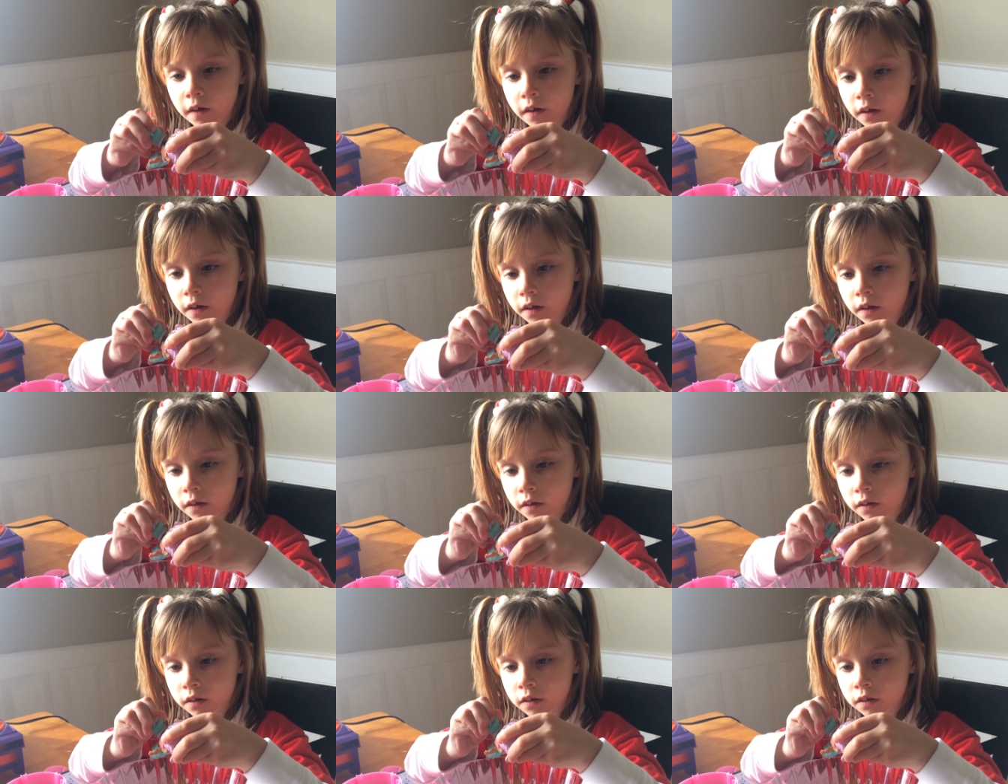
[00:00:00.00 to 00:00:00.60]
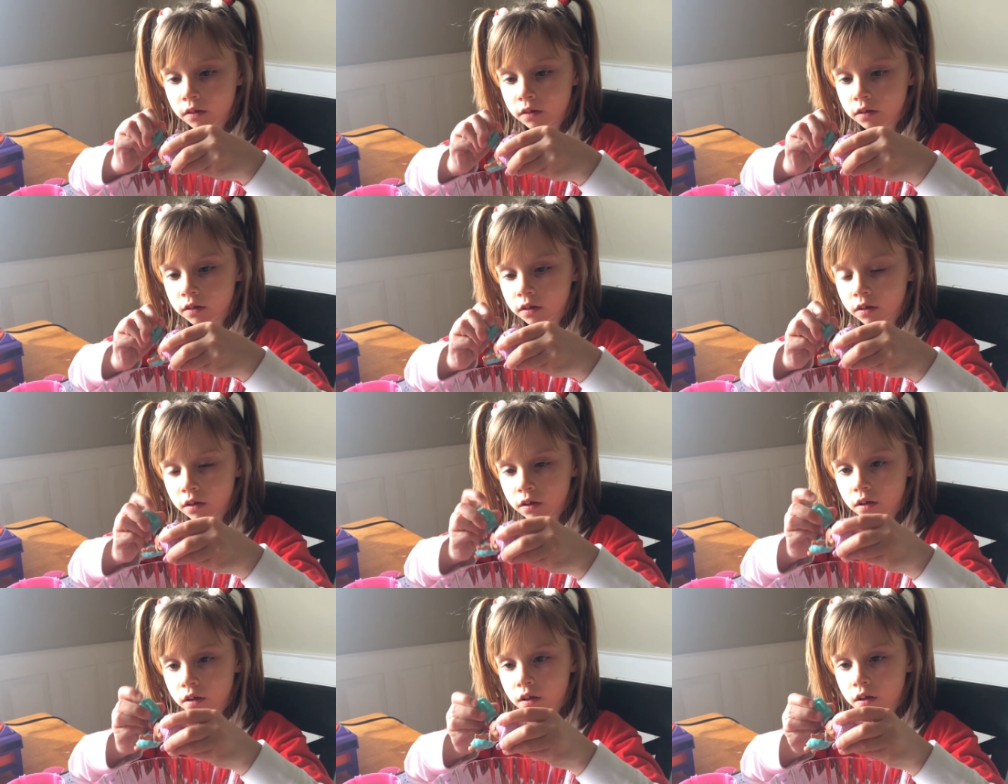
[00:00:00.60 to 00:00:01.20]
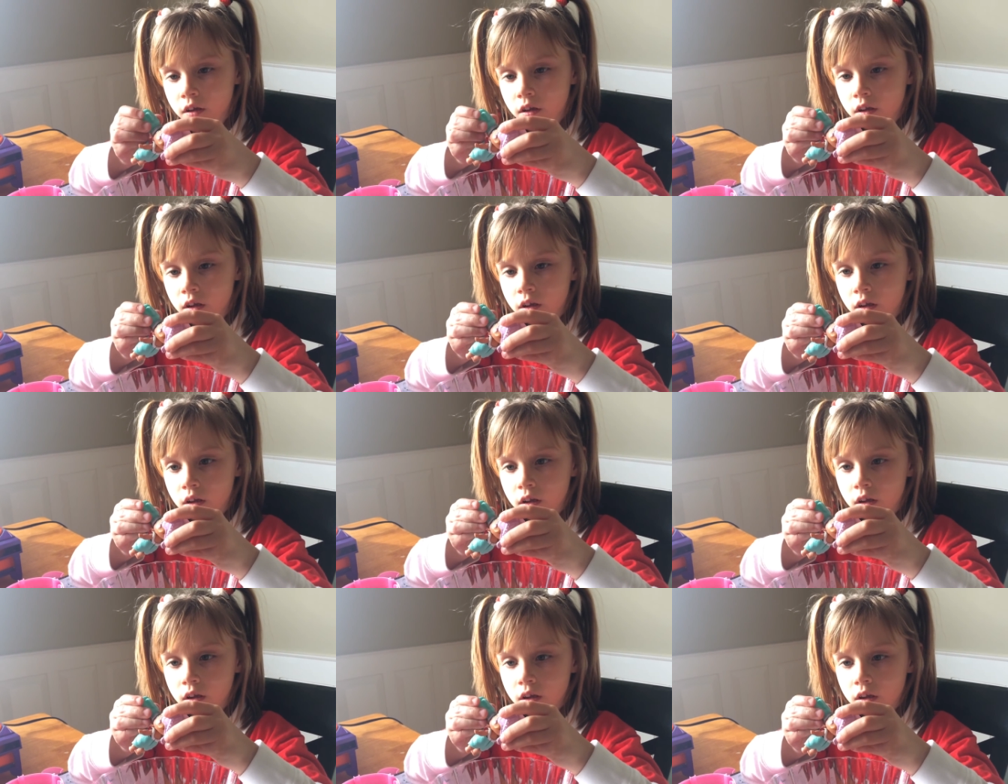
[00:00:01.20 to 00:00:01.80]
Surfer Babe, who was also supposed to color
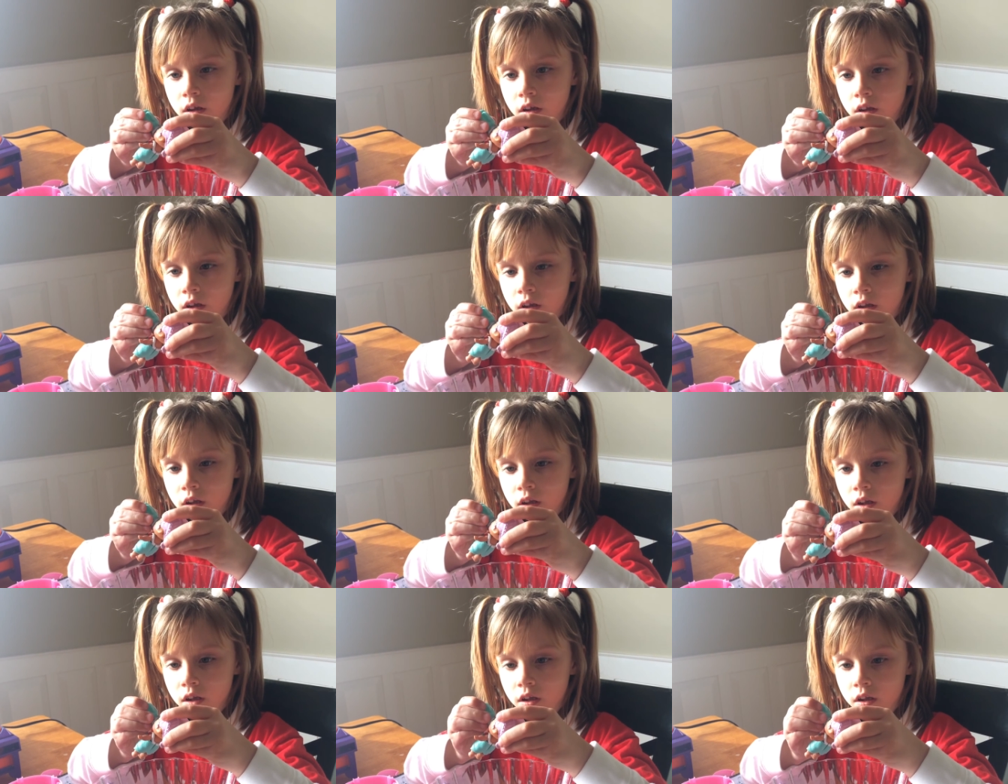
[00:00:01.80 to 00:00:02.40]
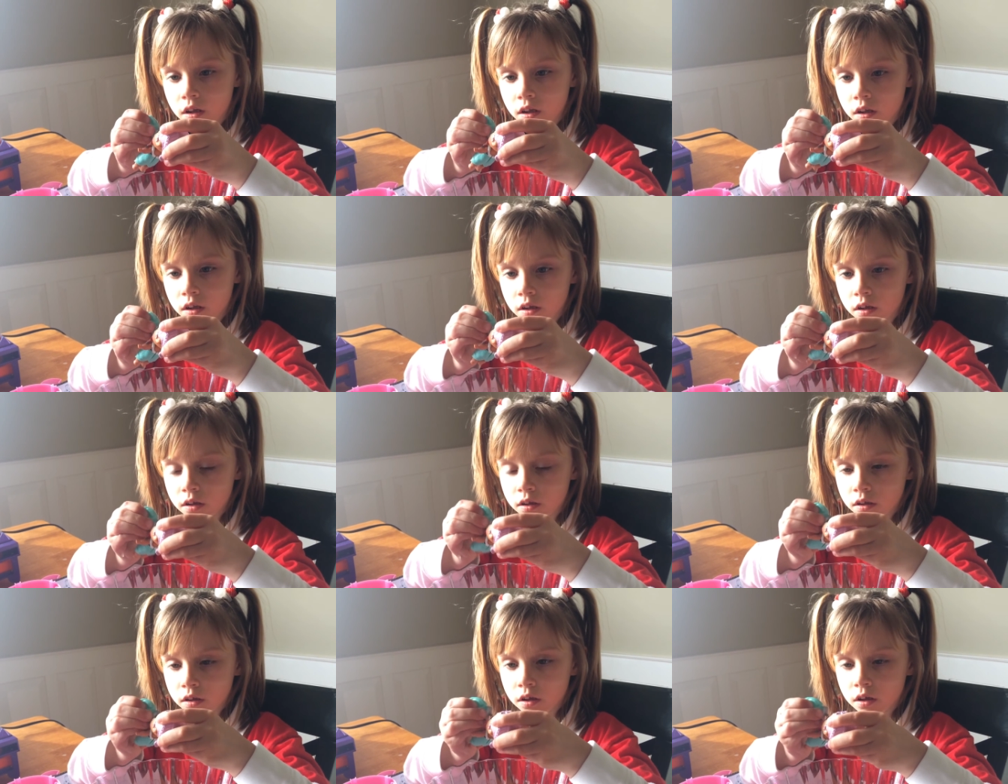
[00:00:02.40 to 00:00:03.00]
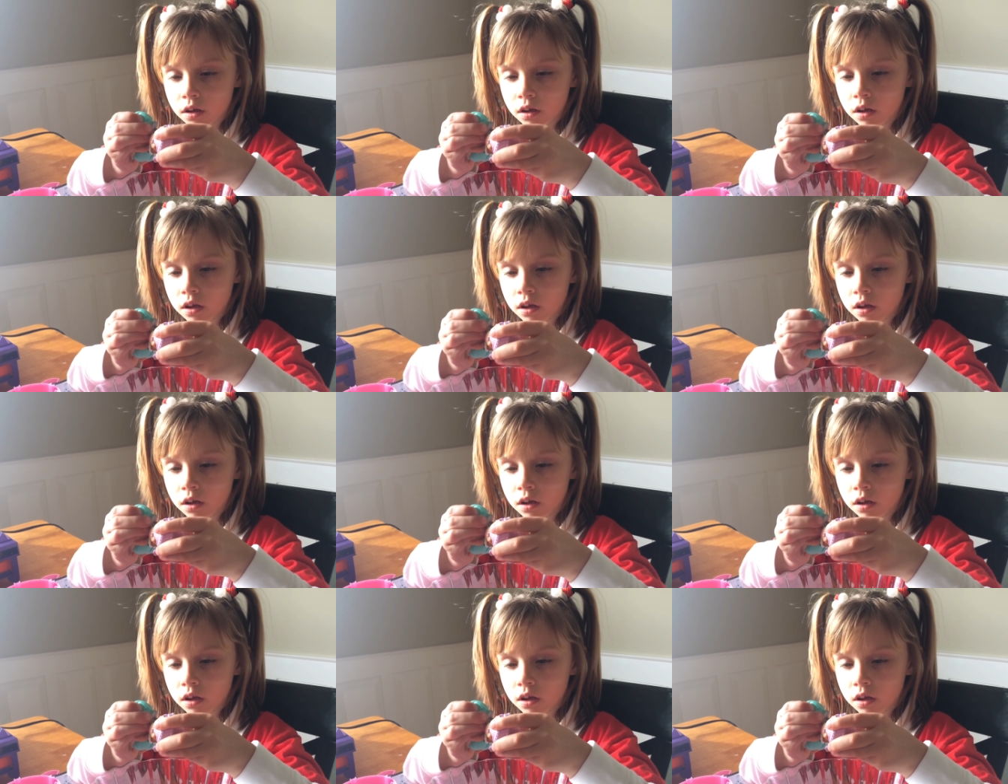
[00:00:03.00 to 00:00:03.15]
change, but she didn't, so.